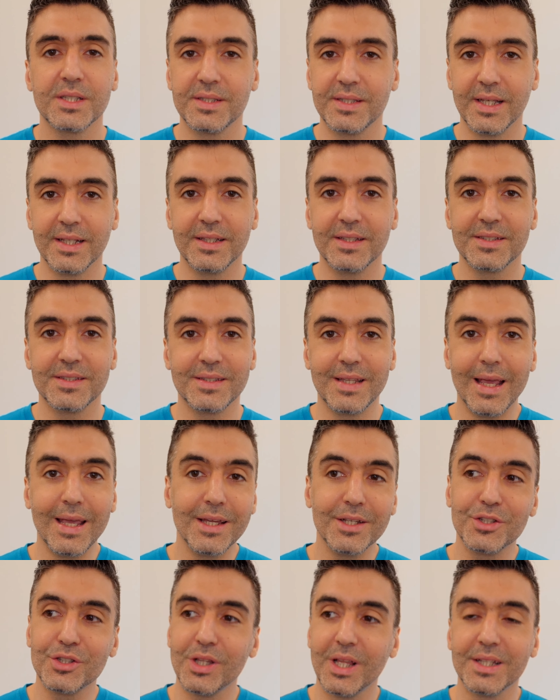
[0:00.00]
set the
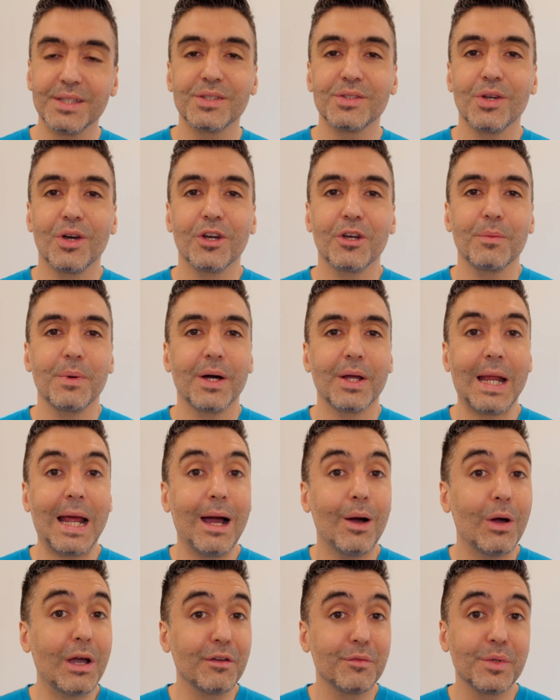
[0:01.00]
stage, let's talk about
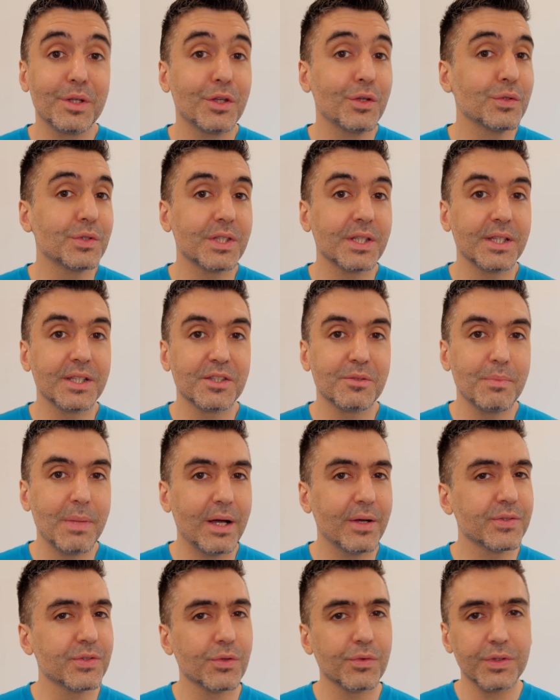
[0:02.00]
how I've been using this
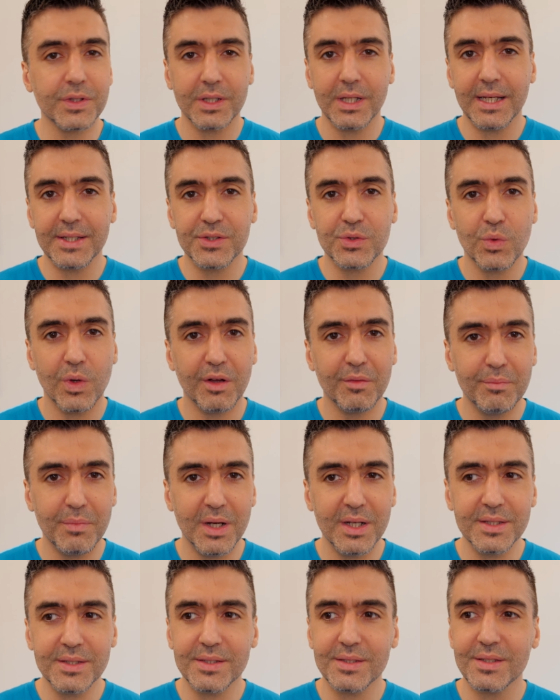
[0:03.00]
mouse over the last 12
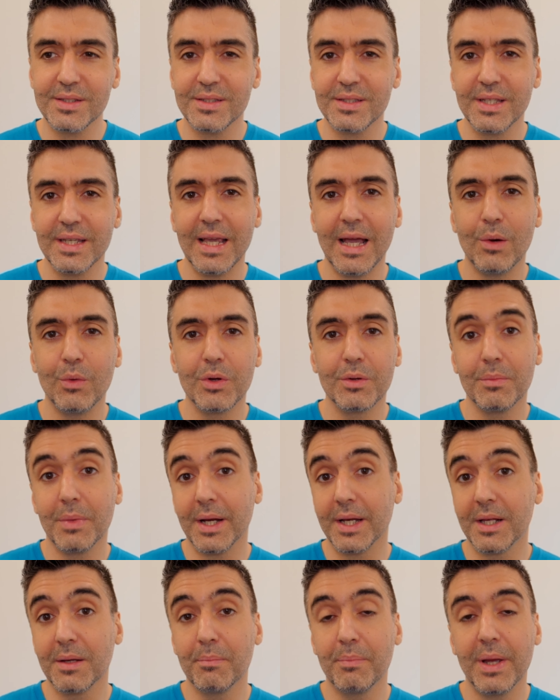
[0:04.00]
months to see how it
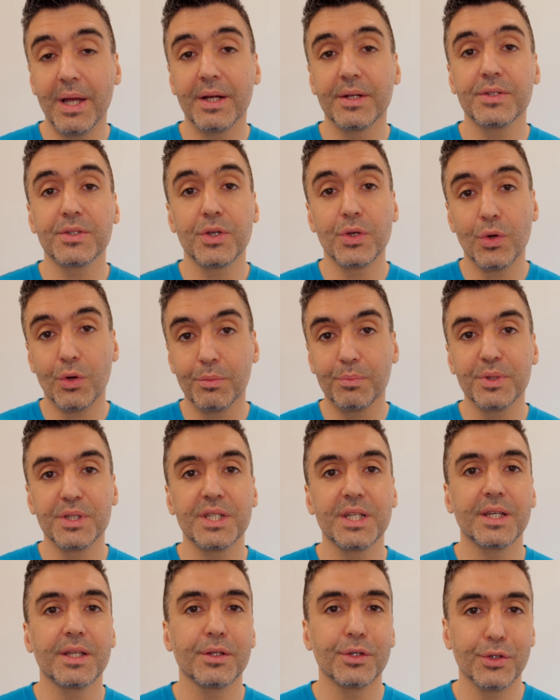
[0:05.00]
might compare to your
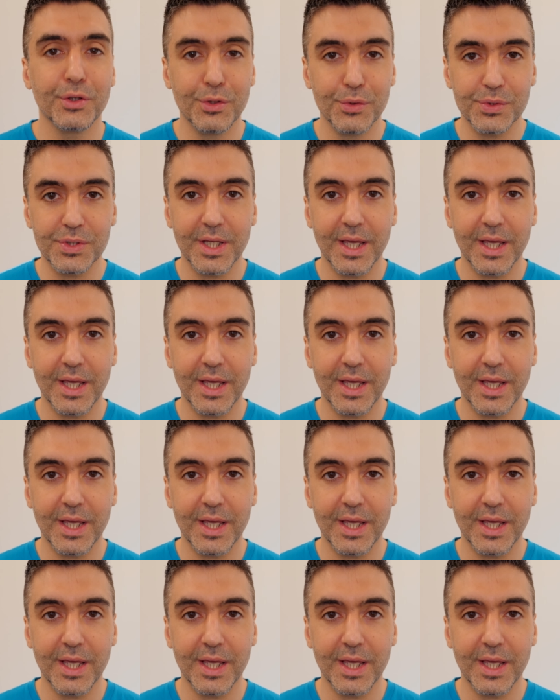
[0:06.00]
particular use